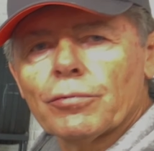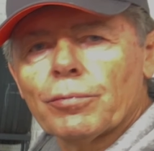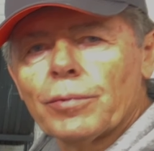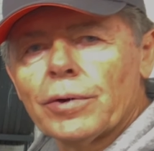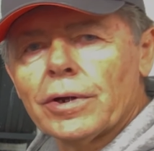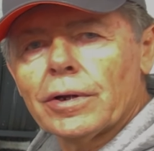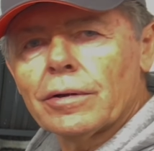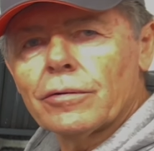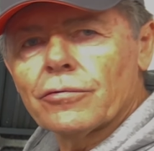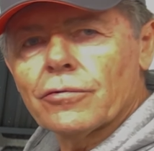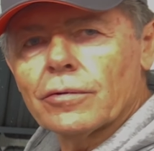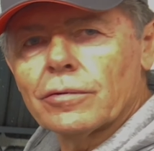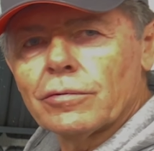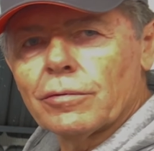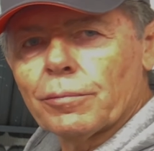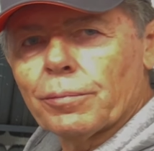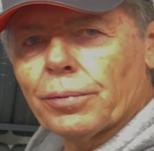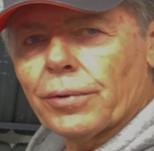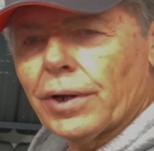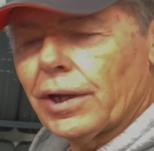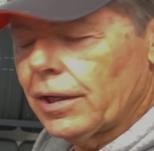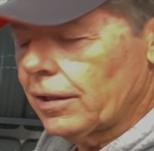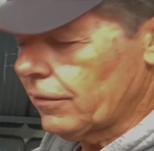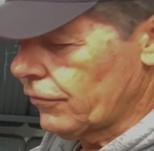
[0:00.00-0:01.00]
wear is on your
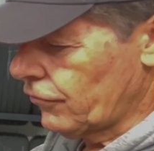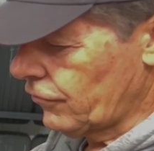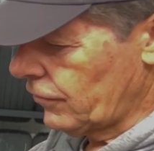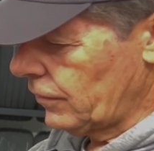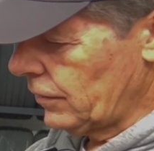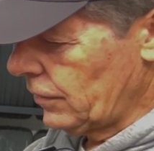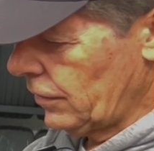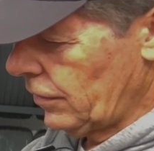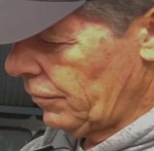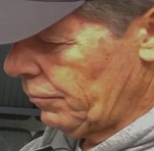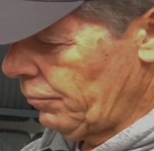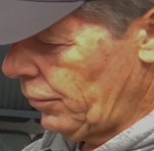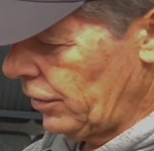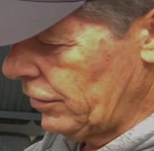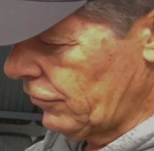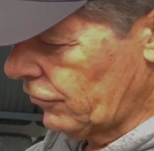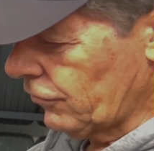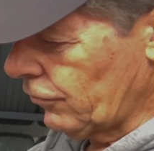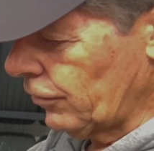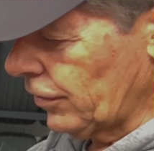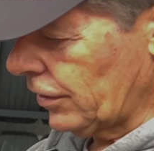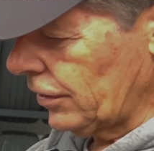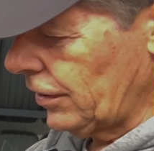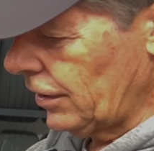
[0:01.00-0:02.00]
brakes by
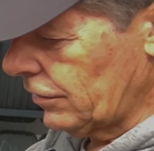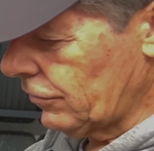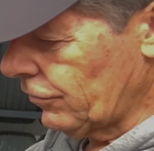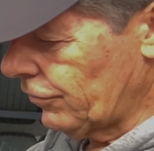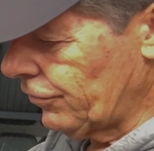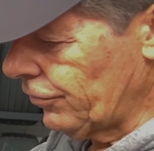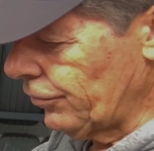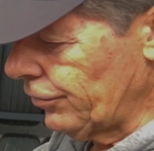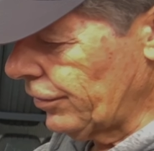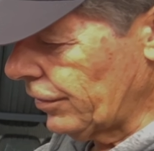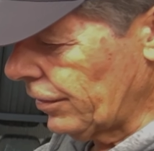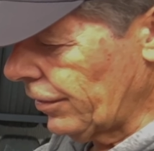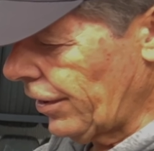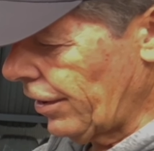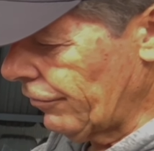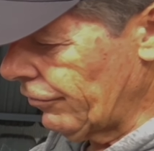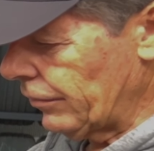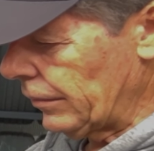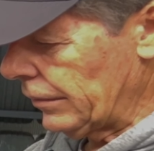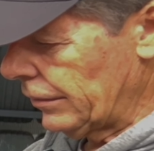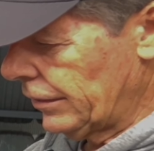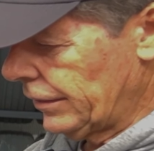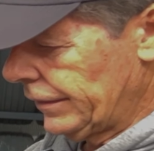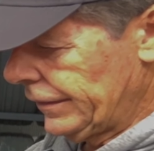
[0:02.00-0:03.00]
just looking at the fluid
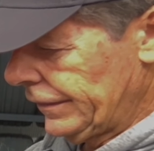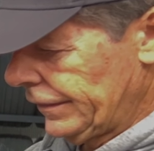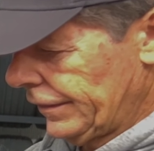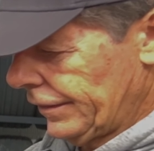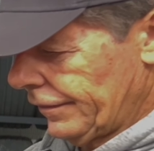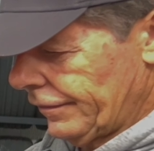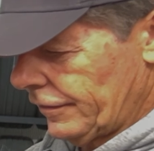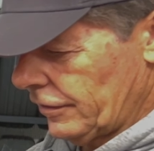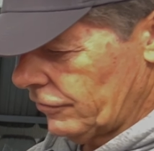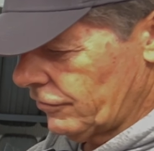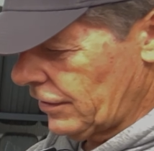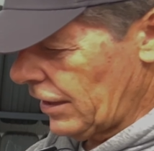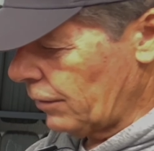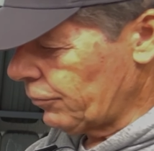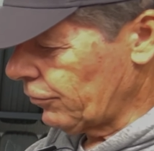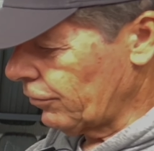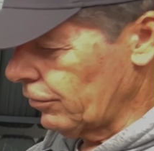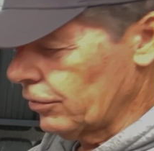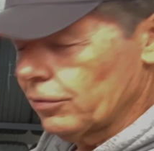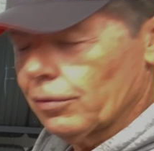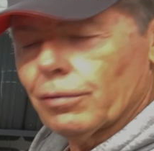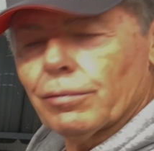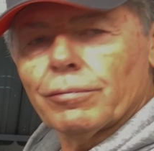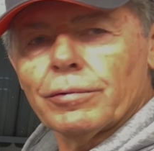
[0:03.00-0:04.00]
level. There's
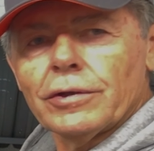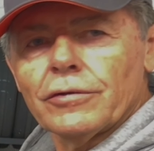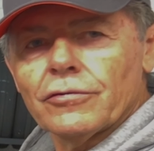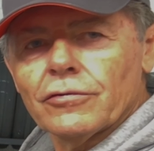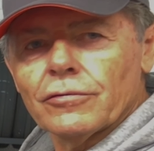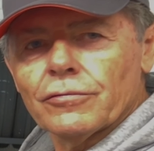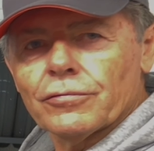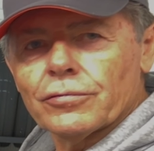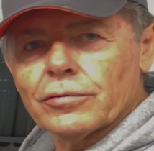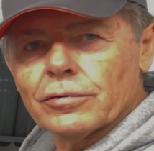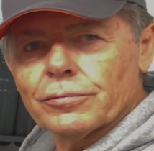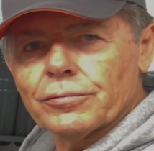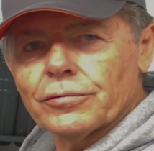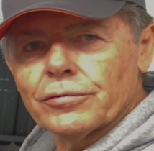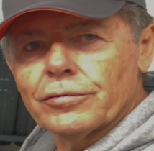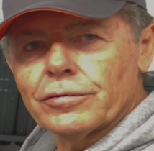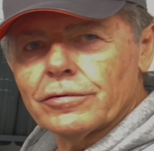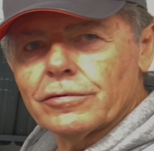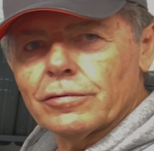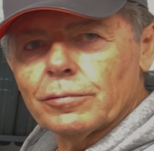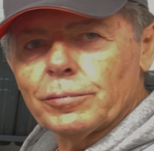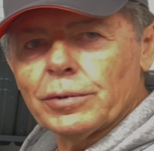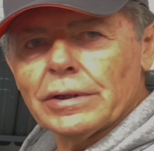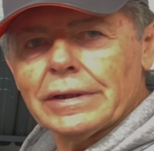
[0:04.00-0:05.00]
absolutely no reason for the
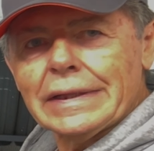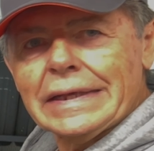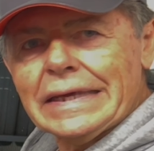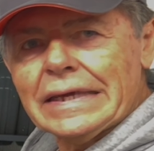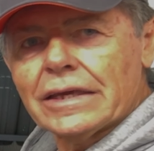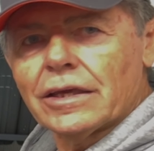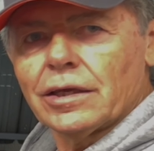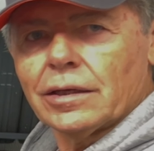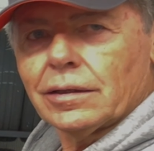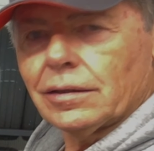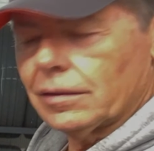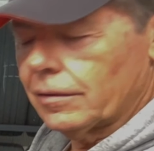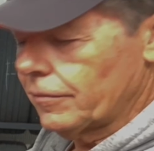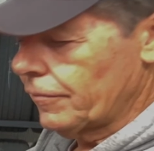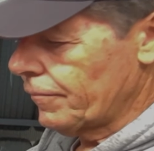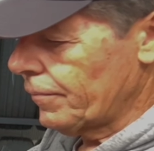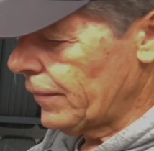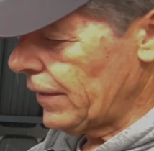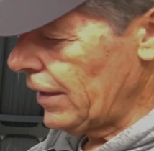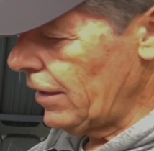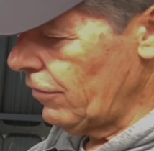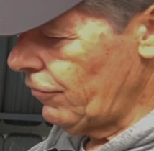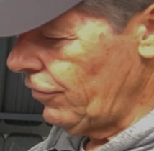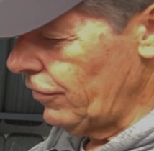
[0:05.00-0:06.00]
fluid to be leaking.
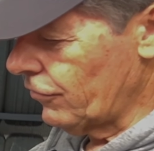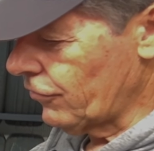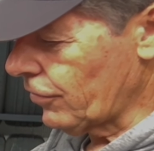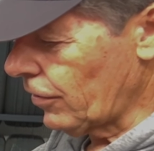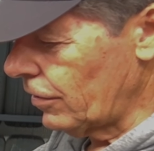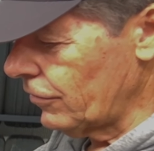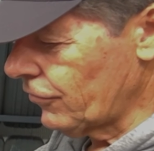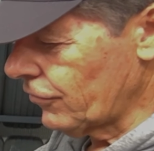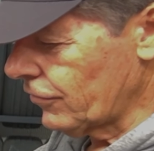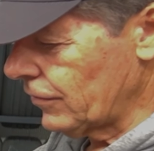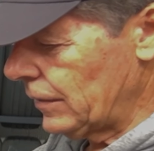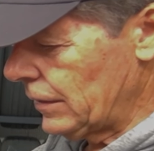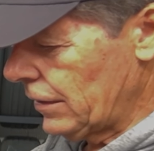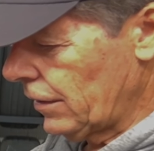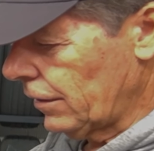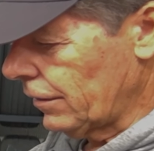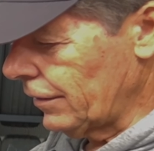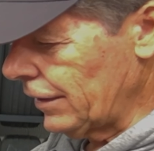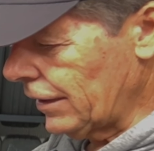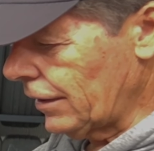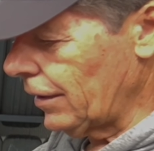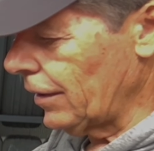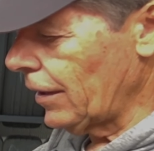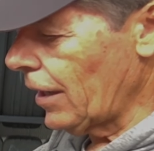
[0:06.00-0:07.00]
If it starts
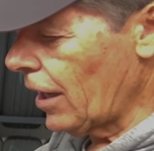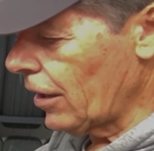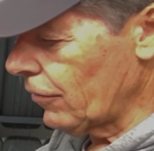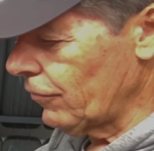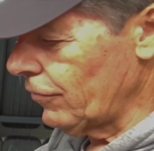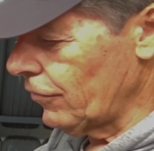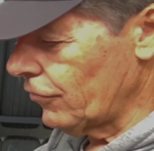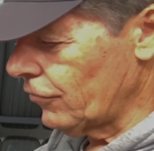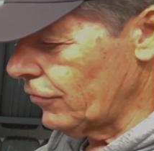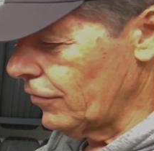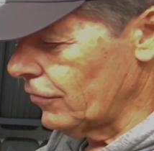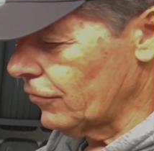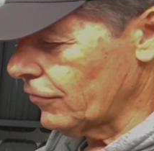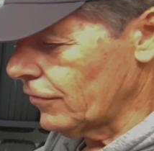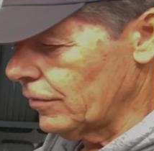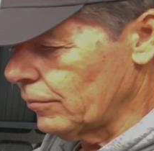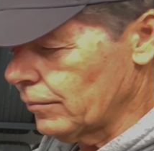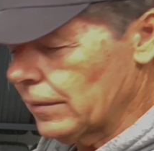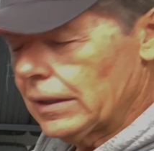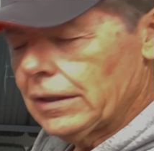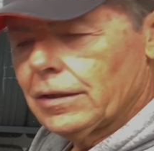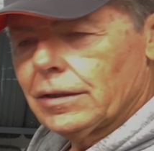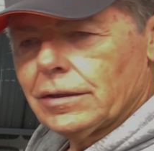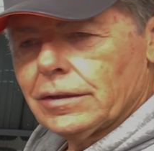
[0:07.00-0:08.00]
leaking out of the
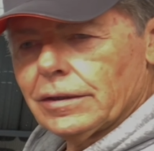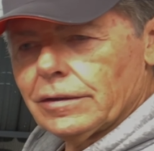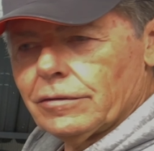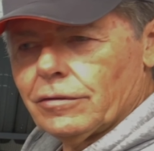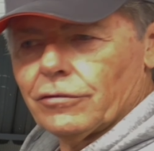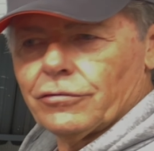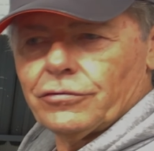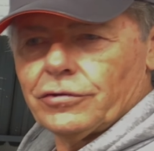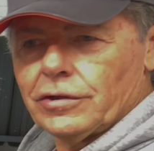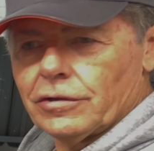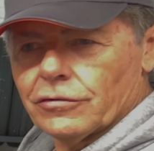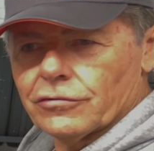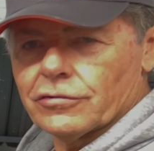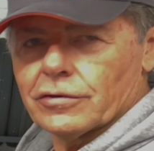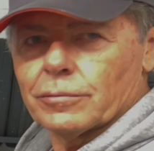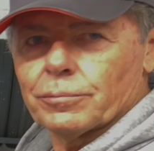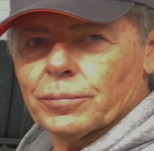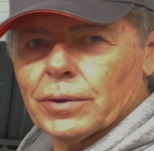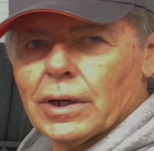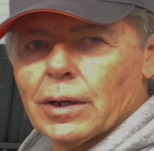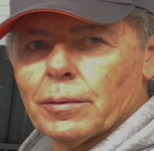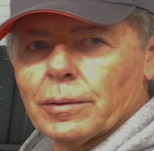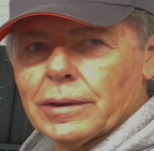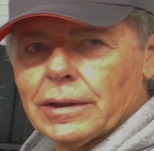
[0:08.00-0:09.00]
system, the seals are
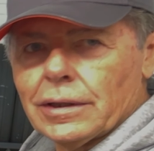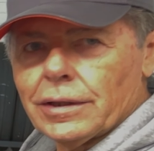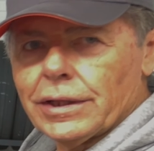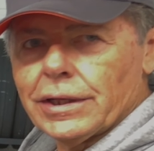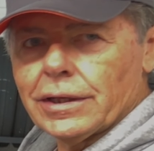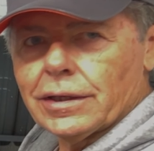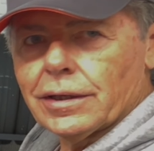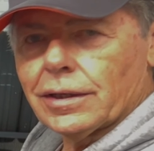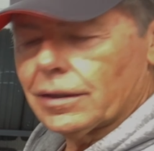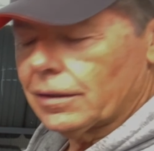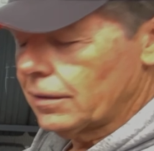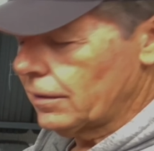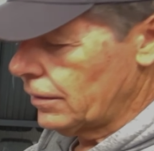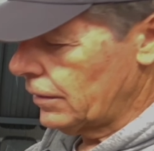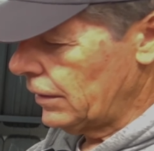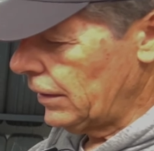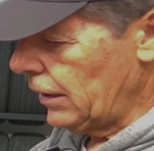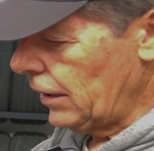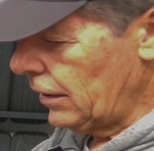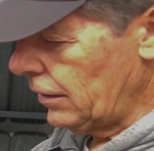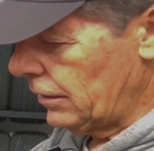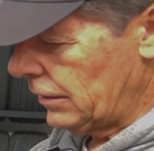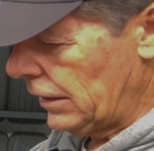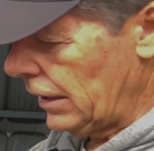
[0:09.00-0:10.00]
probably leaking,
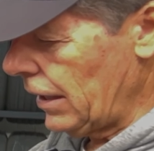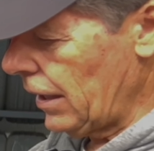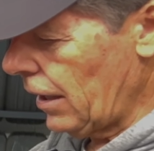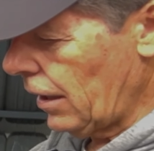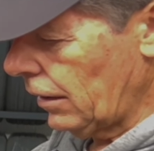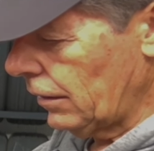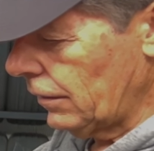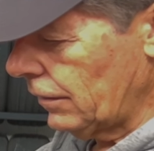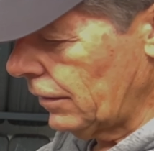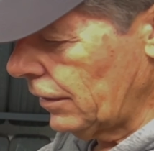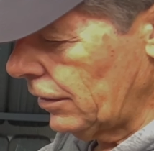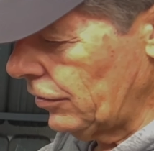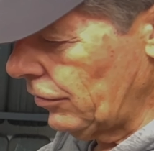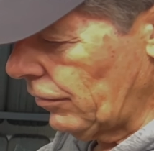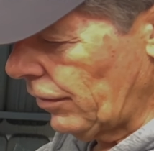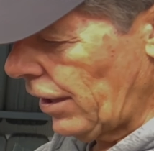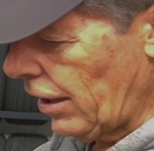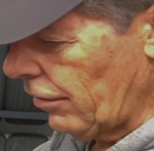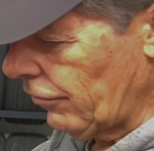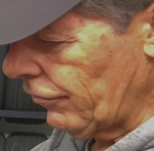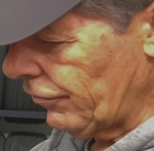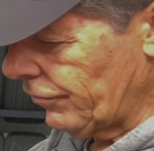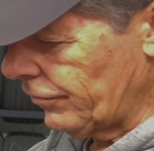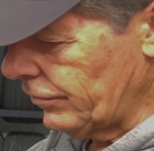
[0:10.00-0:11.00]
and you'll
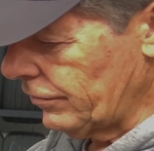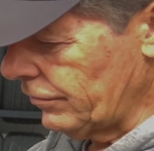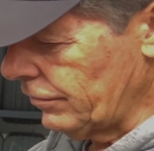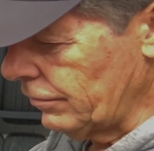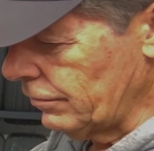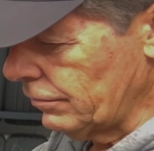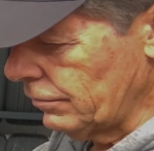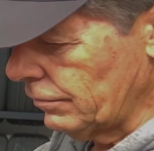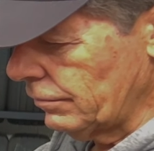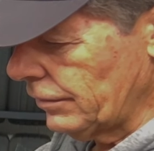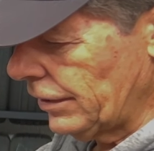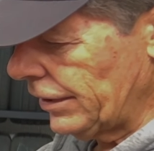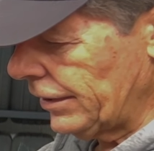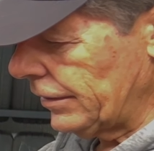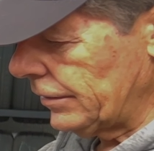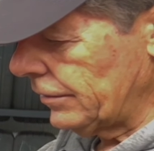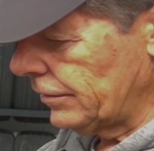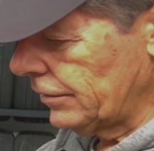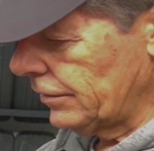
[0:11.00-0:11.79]
have to